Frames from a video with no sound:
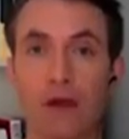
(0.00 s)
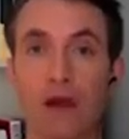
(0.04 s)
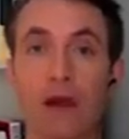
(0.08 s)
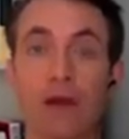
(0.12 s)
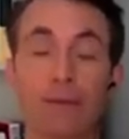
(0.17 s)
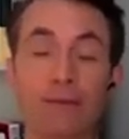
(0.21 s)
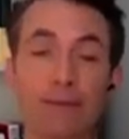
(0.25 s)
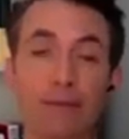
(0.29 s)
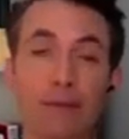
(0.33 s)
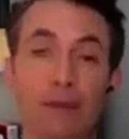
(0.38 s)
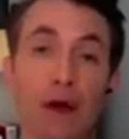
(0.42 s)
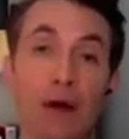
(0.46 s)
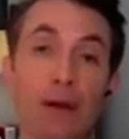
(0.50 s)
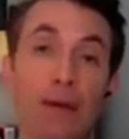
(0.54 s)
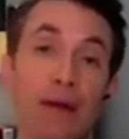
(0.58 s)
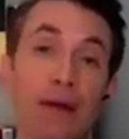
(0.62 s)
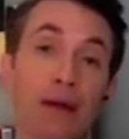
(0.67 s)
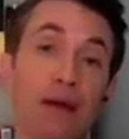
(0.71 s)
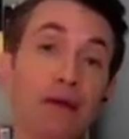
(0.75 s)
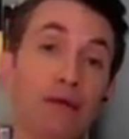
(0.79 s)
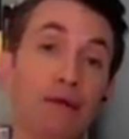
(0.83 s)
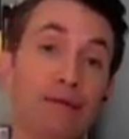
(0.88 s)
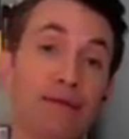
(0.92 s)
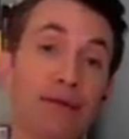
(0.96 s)
Yeah, I
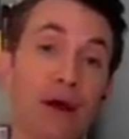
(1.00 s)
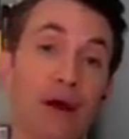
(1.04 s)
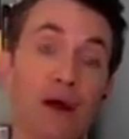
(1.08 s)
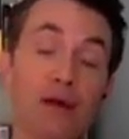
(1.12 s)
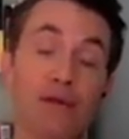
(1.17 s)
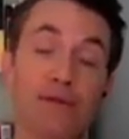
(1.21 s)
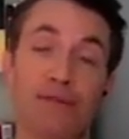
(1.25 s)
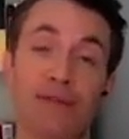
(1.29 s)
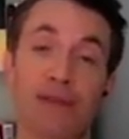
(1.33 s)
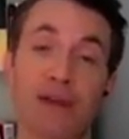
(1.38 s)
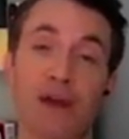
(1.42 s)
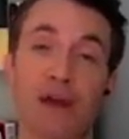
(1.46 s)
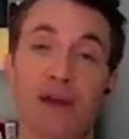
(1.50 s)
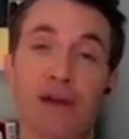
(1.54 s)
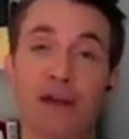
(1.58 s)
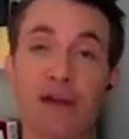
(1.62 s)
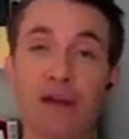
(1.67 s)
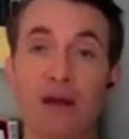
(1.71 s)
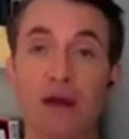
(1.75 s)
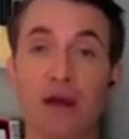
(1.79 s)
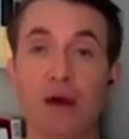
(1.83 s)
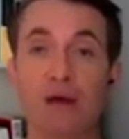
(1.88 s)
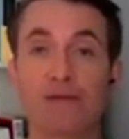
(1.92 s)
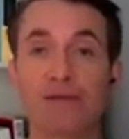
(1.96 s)
mean, at 5:30
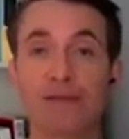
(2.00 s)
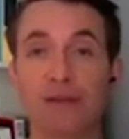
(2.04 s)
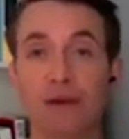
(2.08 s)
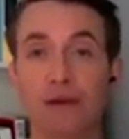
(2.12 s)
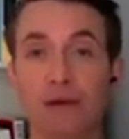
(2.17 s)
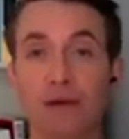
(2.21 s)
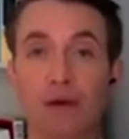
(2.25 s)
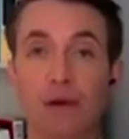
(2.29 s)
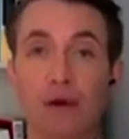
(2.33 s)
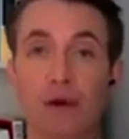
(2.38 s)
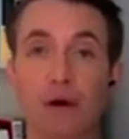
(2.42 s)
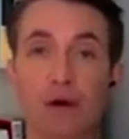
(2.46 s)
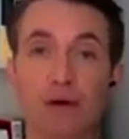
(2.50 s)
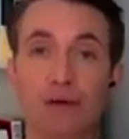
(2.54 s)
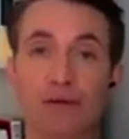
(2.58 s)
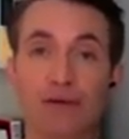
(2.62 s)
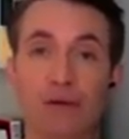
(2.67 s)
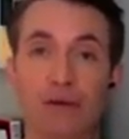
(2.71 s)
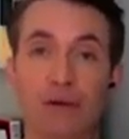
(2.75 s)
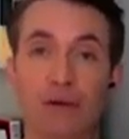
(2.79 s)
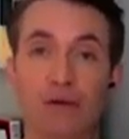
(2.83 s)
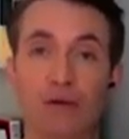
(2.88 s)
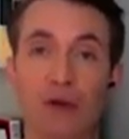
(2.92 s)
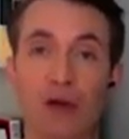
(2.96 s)
in the afternoon on
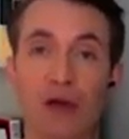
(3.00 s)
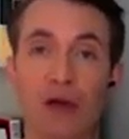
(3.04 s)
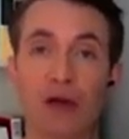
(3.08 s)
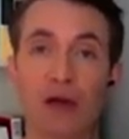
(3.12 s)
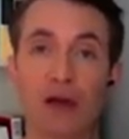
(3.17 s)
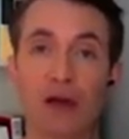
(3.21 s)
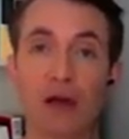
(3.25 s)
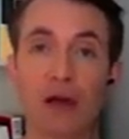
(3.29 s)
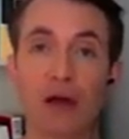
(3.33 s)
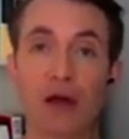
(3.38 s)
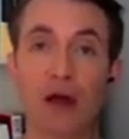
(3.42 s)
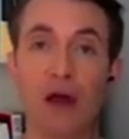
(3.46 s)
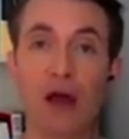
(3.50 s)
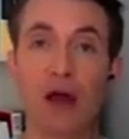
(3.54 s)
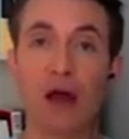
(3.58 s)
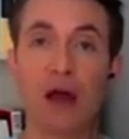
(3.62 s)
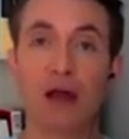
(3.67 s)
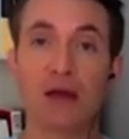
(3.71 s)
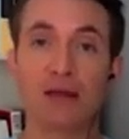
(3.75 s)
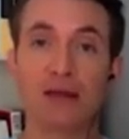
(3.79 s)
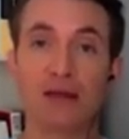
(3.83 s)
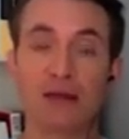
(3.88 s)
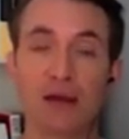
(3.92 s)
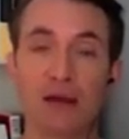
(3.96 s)
Oxford Street, and a
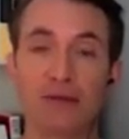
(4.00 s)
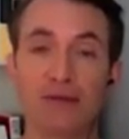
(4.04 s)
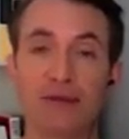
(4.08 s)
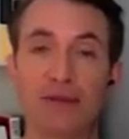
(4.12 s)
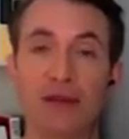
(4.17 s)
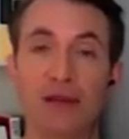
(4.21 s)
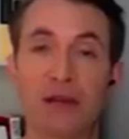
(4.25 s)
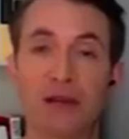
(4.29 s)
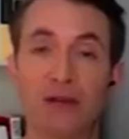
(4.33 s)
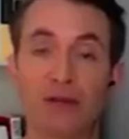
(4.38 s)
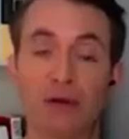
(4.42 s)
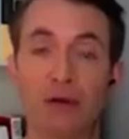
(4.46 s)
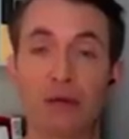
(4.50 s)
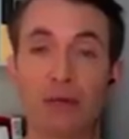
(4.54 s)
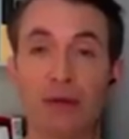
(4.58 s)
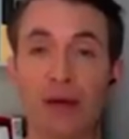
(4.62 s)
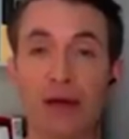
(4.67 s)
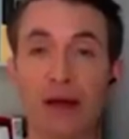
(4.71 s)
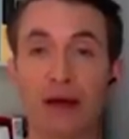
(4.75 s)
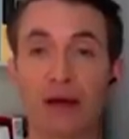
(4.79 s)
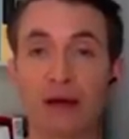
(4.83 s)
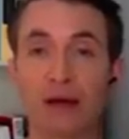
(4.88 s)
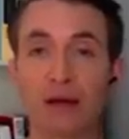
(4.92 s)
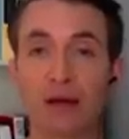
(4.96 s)
17-year-old
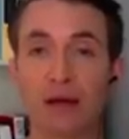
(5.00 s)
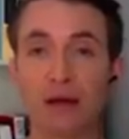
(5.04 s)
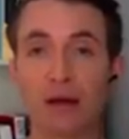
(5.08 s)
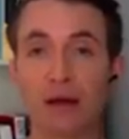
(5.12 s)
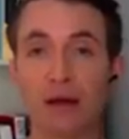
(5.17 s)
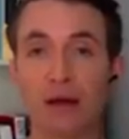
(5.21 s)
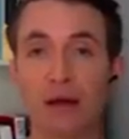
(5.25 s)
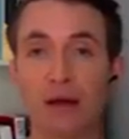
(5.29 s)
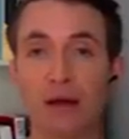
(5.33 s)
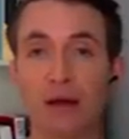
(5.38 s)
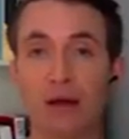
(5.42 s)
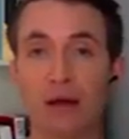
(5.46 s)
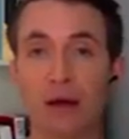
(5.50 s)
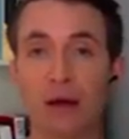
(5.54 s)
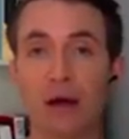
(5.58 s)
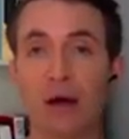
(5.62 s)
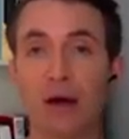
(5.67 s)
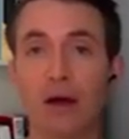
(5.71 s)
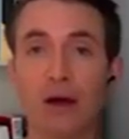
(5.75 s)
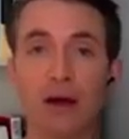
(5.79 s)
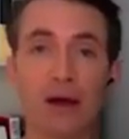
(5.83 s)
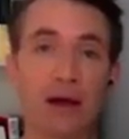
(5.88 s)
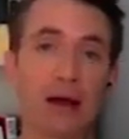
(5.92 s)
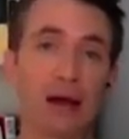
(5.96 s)
black
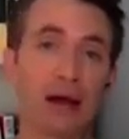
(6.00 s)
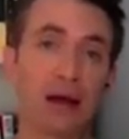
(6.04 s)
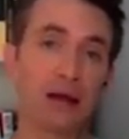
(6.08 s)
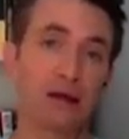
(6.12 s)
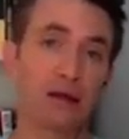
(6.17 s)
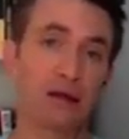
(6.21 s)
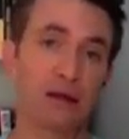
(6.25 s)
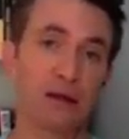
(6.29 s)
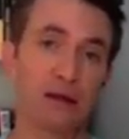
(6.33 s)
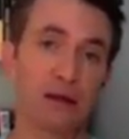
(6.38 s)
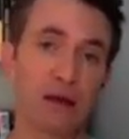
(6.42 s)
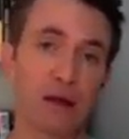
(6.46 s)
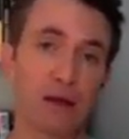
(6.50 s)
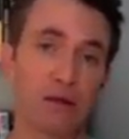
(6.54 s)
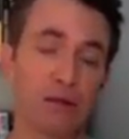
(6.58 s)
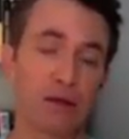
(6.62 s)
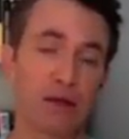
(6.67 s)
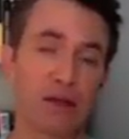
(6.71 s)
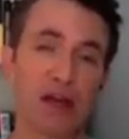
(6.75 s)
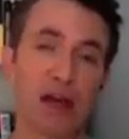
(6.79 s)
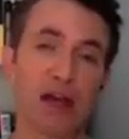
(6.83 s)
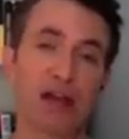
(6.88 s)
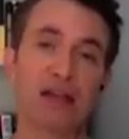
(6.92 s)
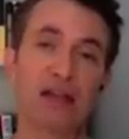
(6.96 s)
guy gets
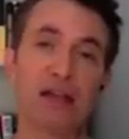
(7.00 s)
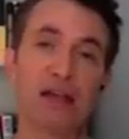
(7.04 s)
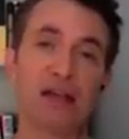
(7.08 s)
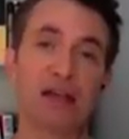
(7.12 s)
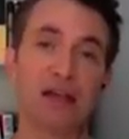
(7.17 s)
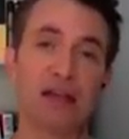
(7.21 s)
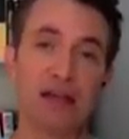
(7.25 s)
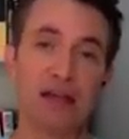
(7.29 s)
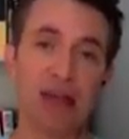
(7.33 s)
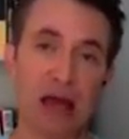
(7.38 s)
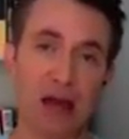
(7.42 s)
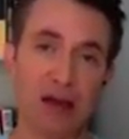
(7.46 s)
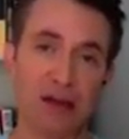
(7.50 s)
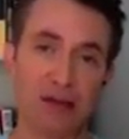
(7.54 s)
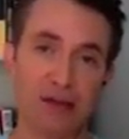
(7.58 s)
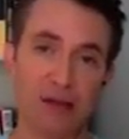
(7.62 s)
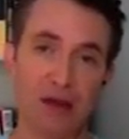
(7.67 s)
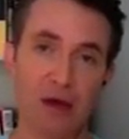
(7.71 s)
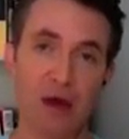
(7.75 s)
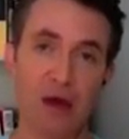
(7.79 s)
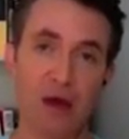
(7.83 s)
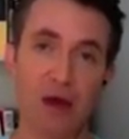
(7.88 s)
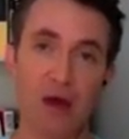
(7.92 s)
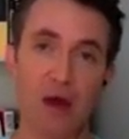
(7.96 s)
macheted to death,
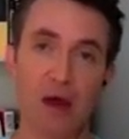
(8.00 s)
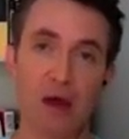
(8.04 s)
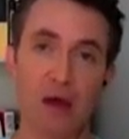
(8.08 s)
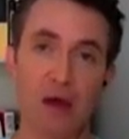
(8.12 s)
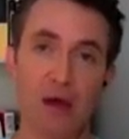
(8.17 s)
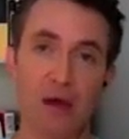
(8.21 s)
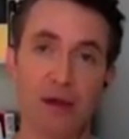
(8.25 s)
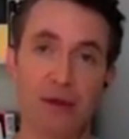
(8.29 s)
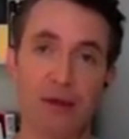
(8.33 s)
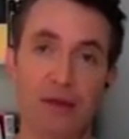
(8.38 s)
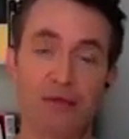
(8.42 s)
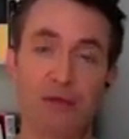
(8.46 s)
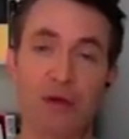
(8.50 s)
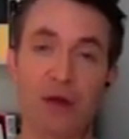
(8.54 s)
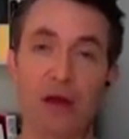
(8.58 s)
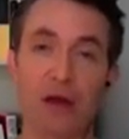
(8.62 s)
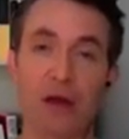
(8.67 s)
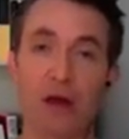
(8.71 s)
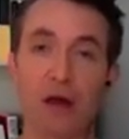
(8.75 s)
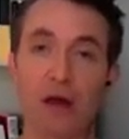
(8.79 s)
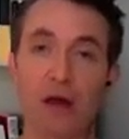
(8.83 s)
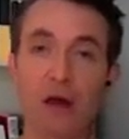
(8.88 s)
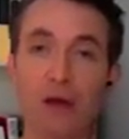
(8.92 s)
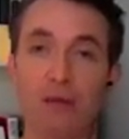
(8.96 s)
and
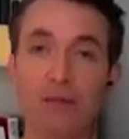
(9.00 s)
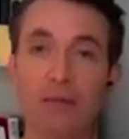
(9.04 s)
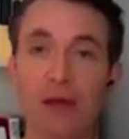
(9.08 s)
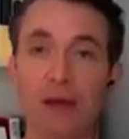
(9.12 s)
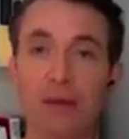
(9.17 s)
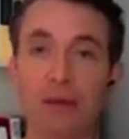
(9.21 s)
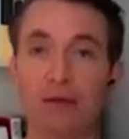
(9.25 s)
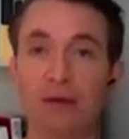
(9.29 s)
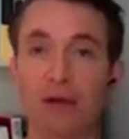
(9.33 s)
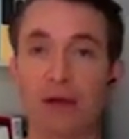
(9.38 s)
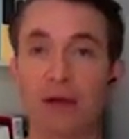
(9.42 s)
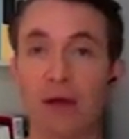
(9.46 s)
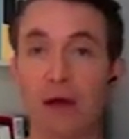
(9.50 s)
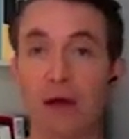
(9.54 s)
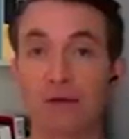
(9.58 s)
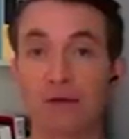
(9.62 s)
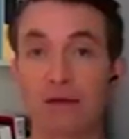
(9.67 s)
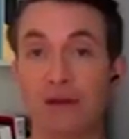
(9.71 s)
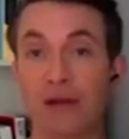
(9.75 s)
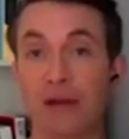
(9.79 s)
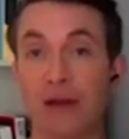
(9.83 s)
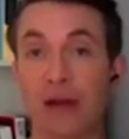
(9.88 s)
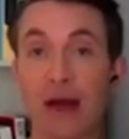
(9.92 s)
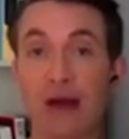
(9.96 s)
3 people are in
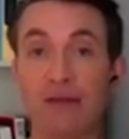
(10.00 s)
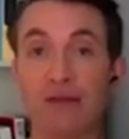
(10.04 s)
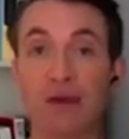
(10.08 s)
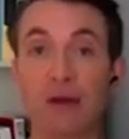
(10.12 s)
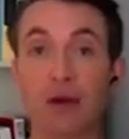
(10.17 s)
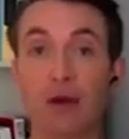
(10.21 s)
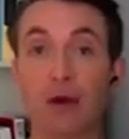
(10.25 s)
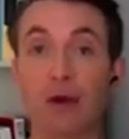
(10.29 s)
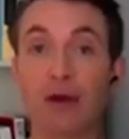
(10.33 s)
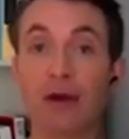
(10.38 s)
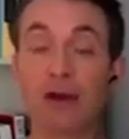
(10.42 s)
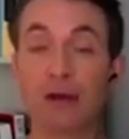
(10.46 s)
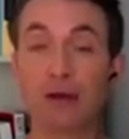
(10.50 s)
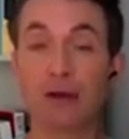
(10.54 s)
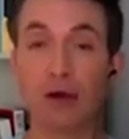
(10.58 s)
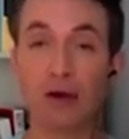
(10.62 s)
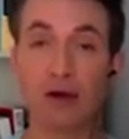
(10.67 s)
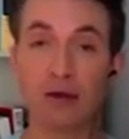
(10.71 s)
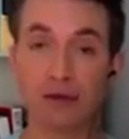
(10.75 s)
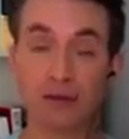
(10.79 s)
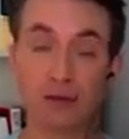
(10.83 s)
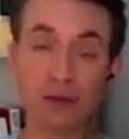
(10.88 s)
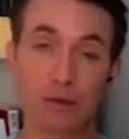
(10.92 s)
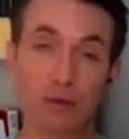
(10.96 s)
custody, having gone into
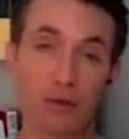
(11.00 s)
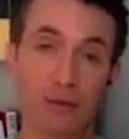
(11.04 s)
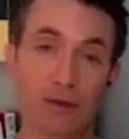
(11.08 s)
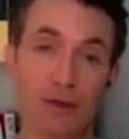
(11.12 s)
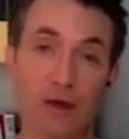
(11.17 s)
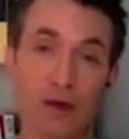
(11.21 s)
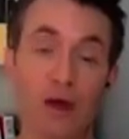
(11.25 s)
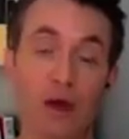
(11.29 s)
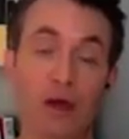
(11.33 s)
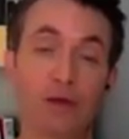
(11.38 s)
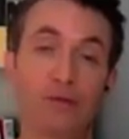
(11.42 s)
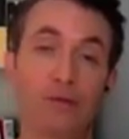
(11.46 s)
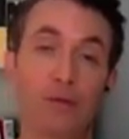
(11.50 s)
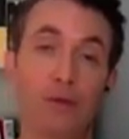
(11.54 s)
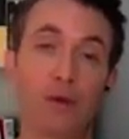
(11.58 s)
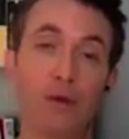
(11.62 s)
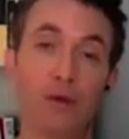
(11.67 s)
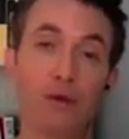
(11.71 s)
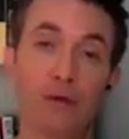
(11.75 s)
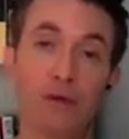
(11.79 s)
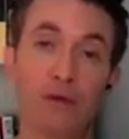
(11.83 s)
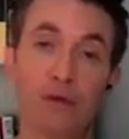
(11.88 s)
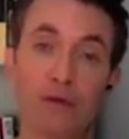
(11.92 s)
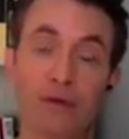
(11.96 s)
hospital with knife
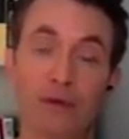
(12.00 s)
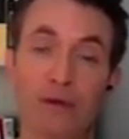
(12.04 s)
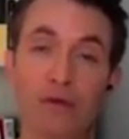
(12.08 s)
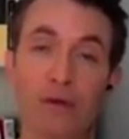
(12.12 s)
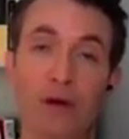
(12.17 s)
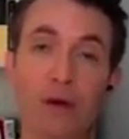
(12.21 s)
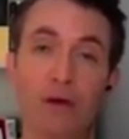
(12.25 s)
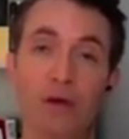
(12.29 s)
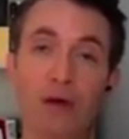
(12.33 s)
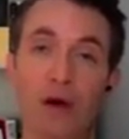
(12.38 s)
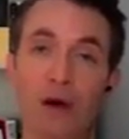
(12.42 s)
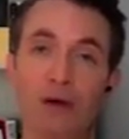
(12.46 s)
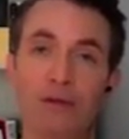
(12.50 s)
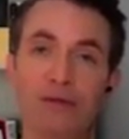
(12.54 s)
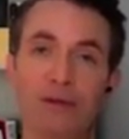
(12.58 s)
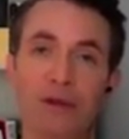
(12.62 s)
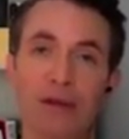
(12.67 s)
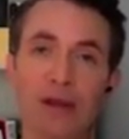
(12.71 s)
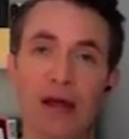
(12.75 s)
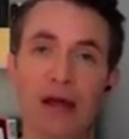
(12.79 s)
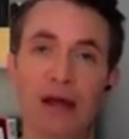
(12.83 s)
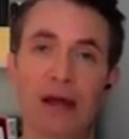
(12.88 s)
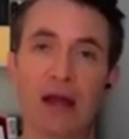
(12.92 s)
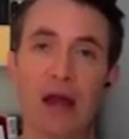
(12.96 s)
wounds of their own
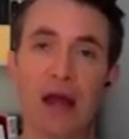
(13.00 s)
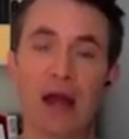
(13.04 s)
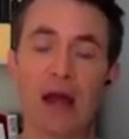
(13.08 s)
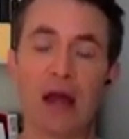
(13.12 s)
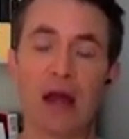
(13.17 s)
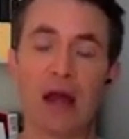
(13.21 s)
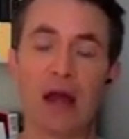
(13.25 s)
after that.